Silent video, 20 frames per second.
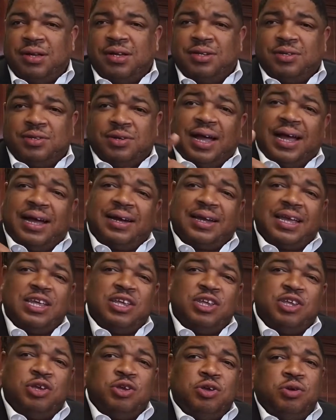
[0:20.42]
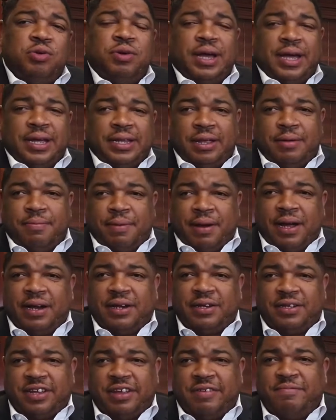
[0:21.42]
So how can you as a buyer
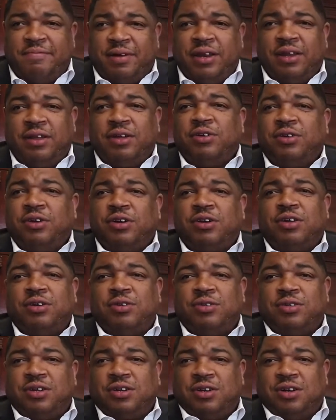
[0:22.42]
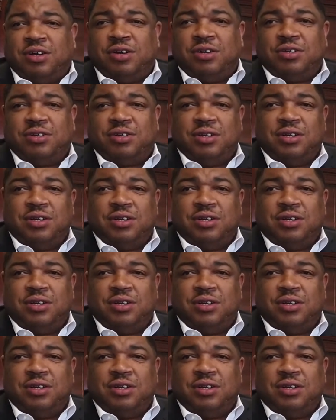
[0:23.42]
save money on your closing costs?